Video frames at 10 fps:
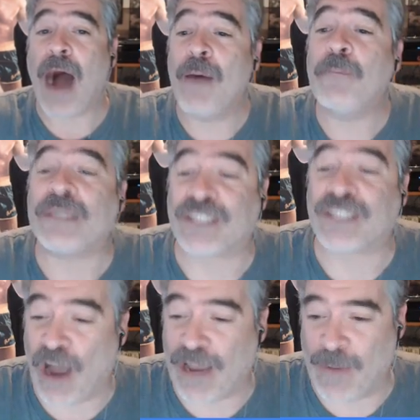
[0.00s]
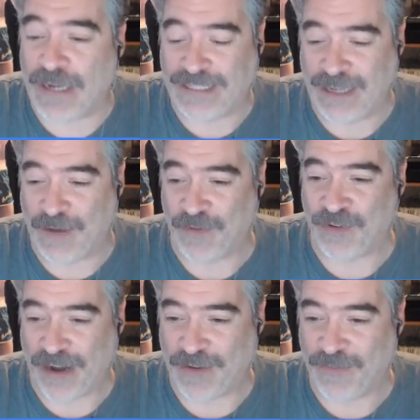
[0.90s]
beside myself in
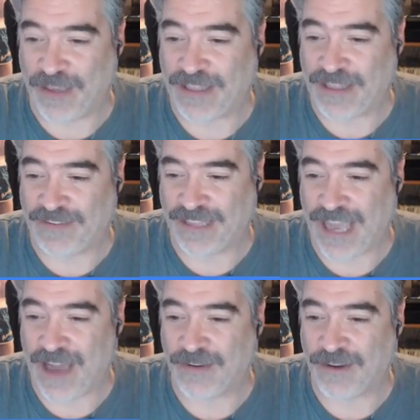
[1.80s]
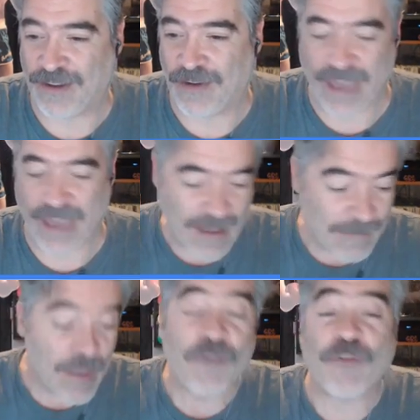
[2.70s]
trying to figure this thing out, okay?
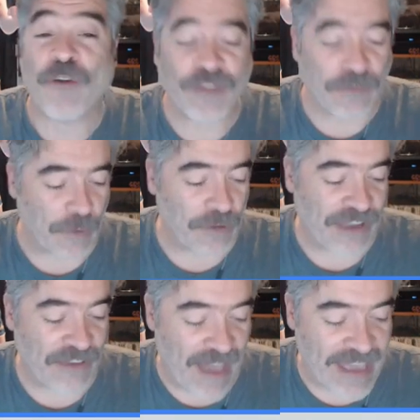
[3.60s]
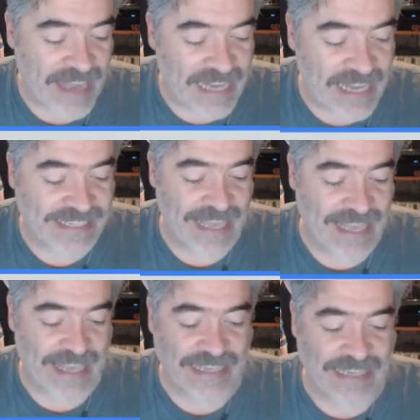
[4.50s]
First of all, Jeff, I got to say
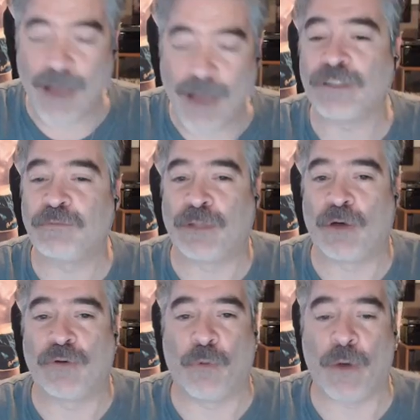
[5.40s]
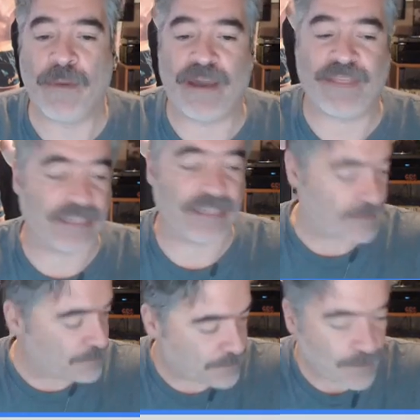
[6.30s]
this. I was blown away by this.
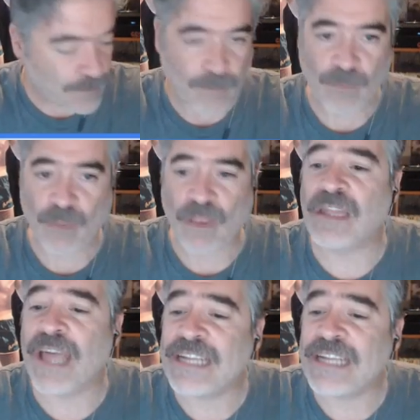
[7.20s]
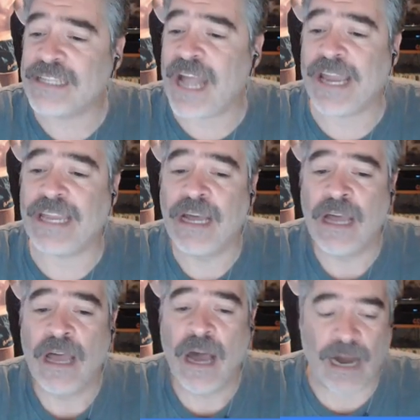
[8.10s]
Last night,
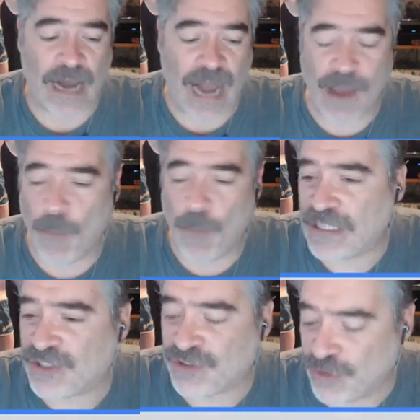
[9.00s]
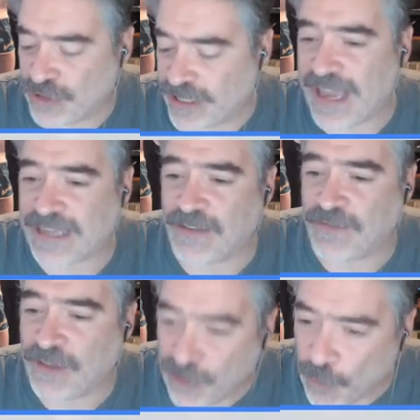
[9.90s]
I watched True Detective.
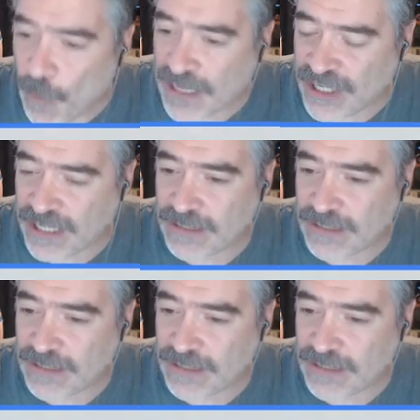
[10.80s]
Did you watch it?